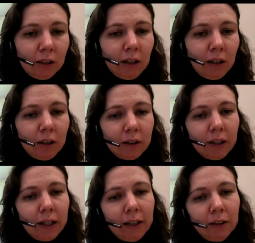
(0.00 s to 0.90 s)

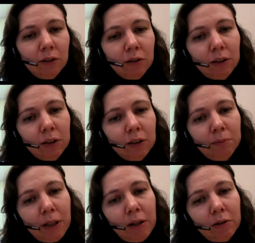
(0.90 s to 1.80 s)
Rn to the
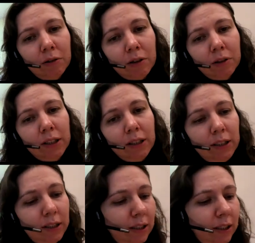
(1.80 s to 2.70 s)
power
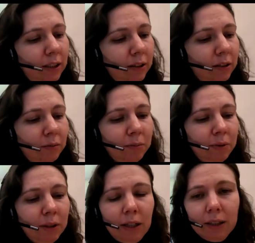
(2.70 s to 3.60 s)
T0
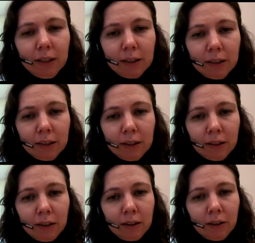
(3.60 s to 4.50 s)
plus
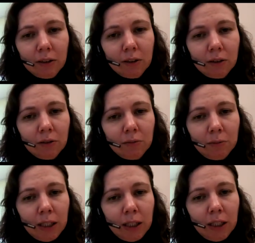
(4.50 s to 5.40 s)

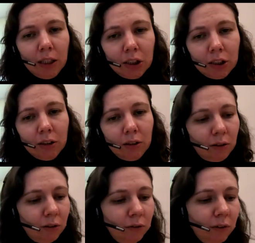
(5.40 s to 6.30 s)
summation
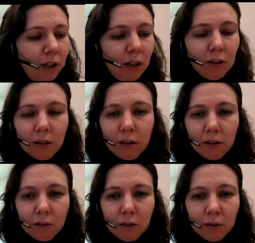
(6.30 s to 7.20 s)
of R
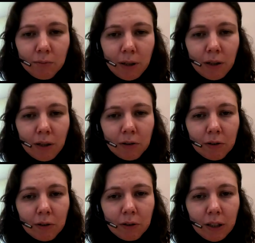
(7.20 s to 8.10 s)
to the
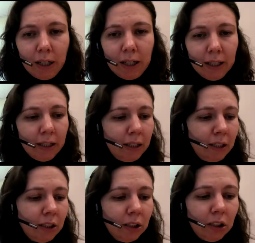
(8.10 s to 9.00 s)
power I
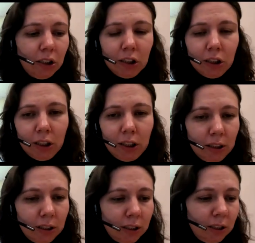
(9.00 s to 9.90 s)
G